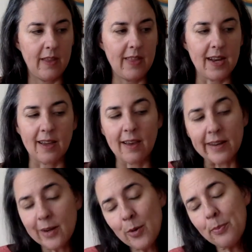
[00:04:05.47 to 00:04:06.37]
Then I cut
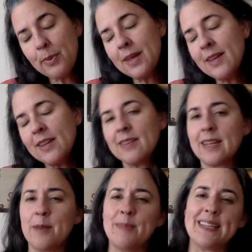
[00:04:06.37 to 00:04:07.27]
it open, and then
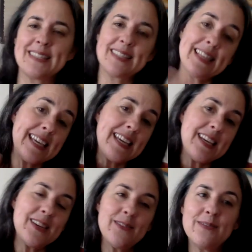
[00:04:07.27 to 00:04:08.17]
I make
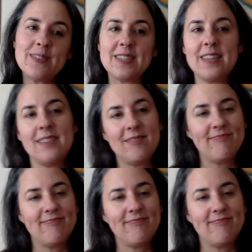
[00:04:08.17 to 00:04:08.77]
sleeves, and